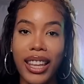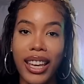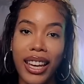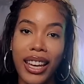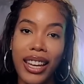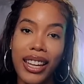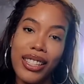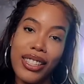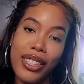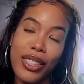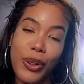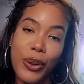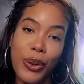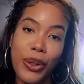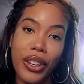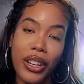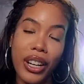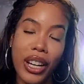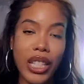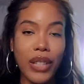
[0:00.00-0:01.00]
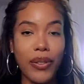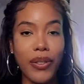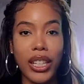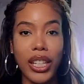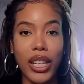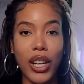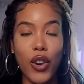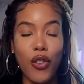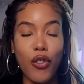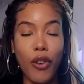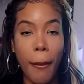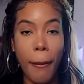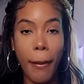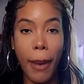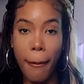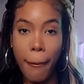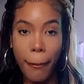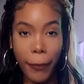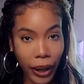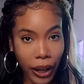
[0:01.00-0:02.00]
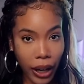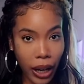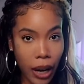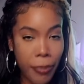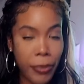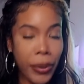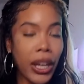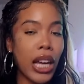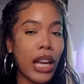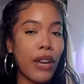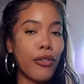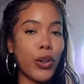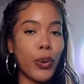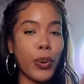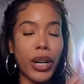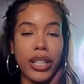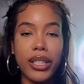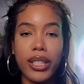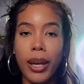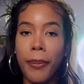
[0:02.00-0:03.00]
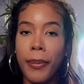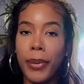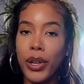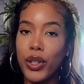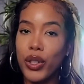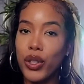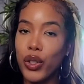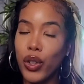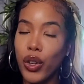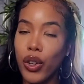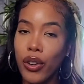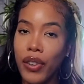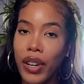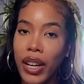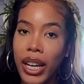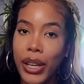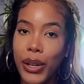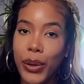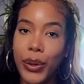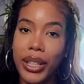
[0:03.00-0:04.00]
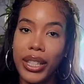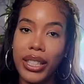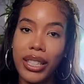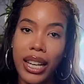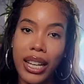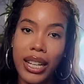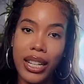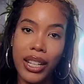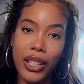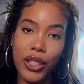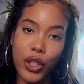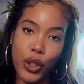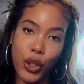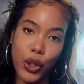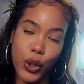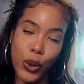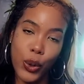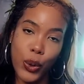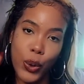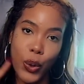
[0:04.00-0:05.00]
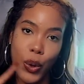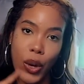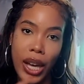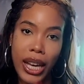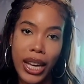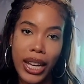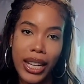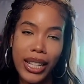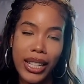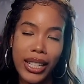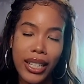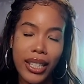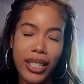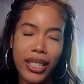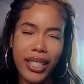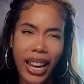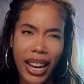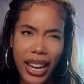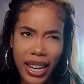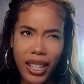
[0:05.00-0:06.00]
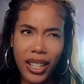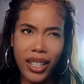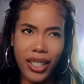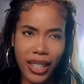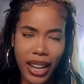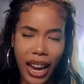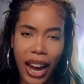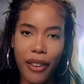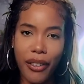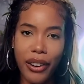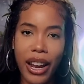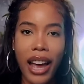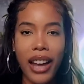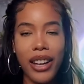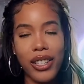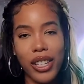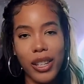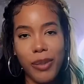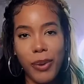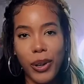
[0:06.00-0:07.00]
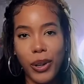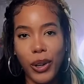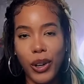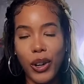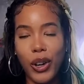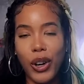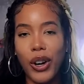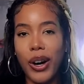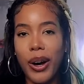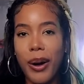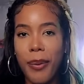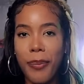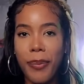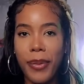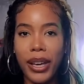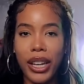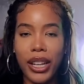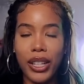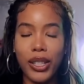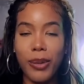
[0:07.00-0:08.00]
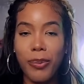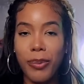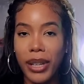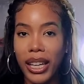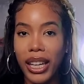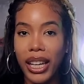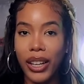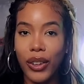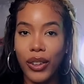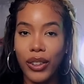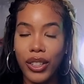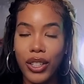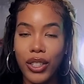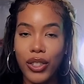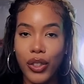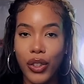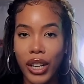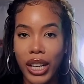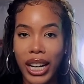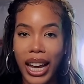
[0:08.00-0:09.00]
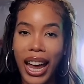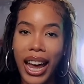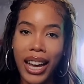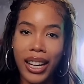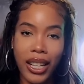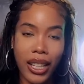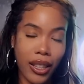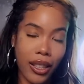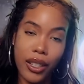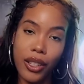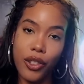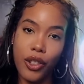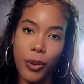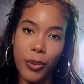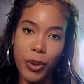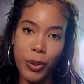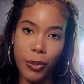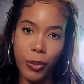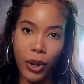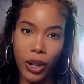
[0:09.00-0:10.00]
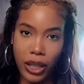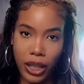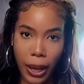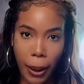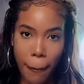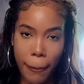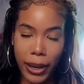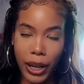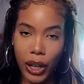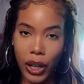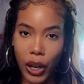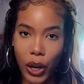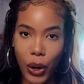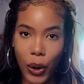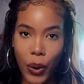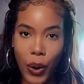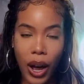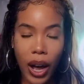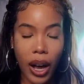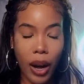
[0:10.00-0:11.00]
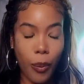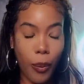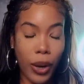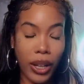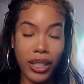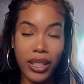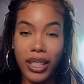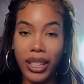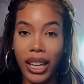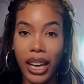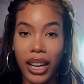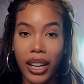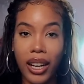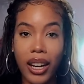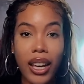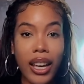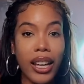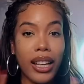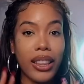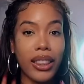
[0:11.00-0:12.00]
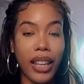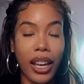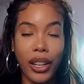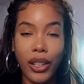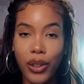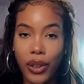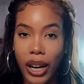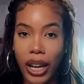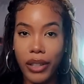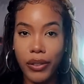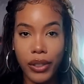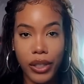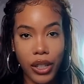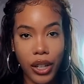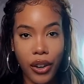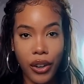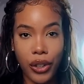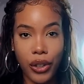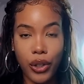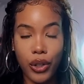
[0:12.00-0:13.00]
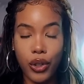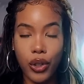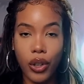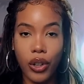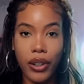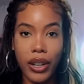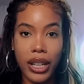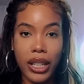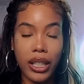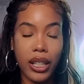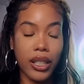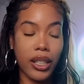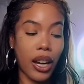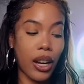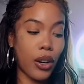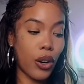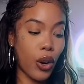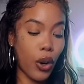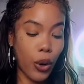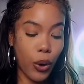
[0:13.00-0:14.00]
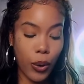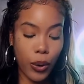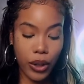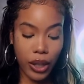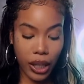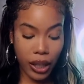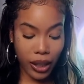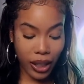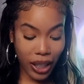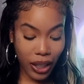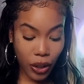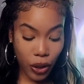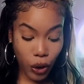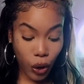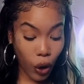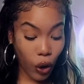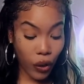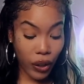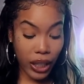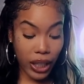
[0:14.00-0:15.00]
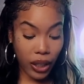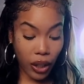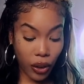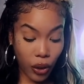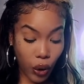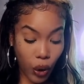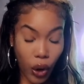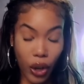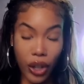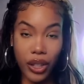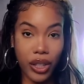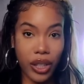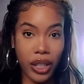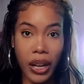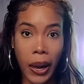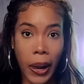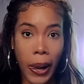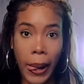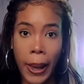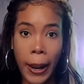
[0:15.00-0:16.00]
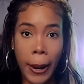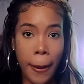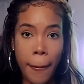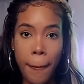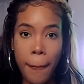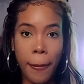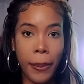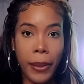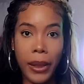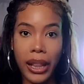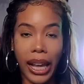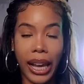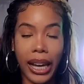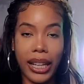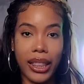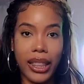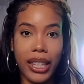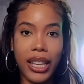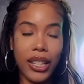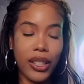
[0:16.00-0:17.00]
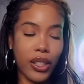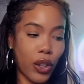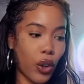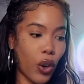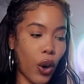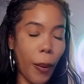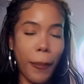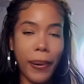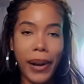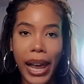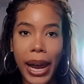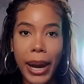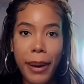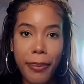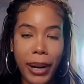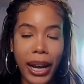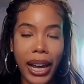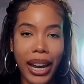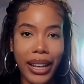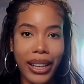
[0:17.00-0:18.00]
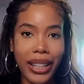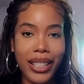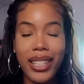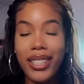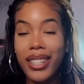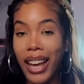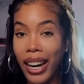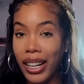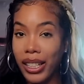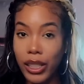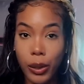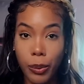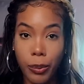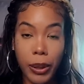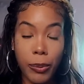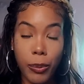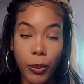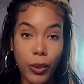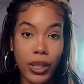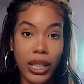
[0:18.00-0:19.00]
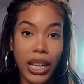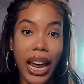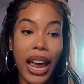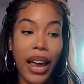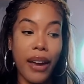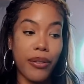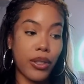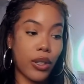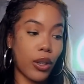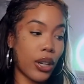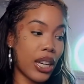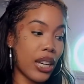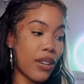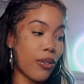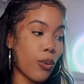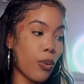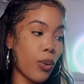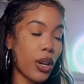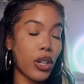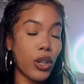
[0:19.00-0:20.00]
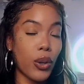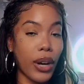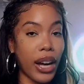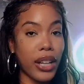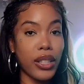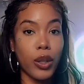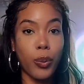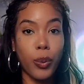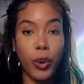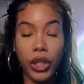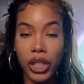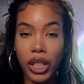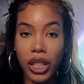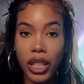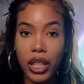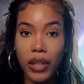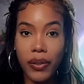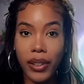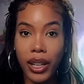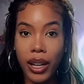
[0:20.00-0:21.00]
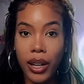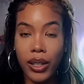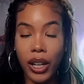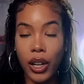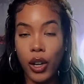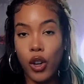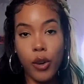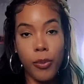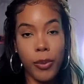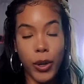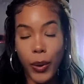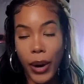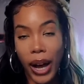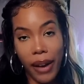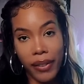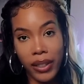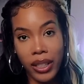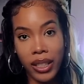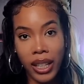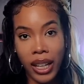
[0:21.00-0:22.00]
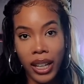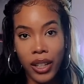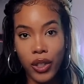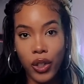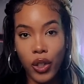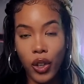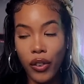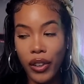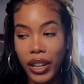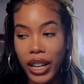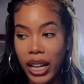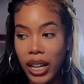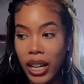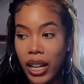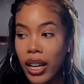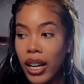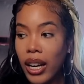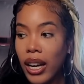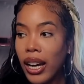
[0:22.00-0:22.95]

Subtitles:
there until the next video. Remember, if you want to send me a story, you can send it to dainasdiary@gmail.com. It should be here on the screen and in the description box below. Once again, thank you guys for sharing your stories, because I know these stories are not, like, these are not play. This is actually people's lives. So even when you guys are watching these videos at home and you haven't sent a story in,